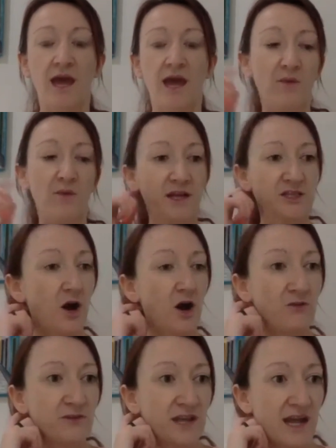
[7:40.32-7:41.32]
I
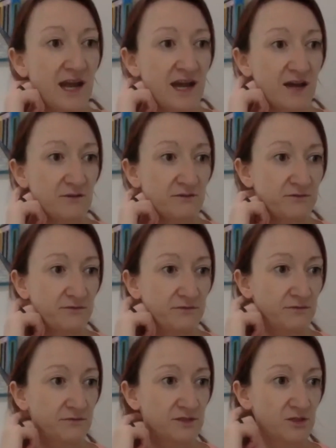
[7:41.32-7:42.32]
often have,
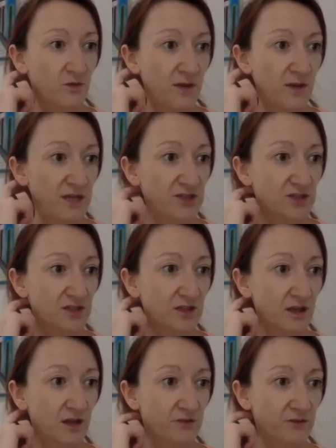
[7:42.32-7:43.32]
so I mentioned
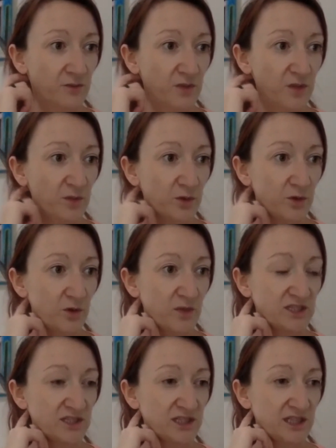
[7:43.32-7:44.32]
that a lot of the people who come
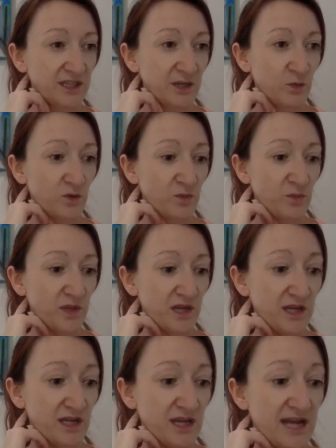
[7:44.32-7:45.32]
into the clinic would
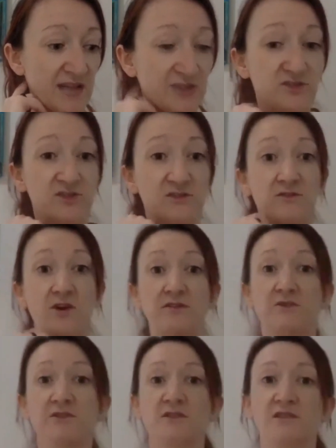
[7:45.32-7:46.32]
be cancer
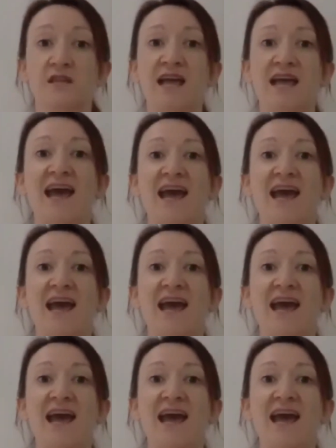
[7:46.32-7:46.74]
survivors.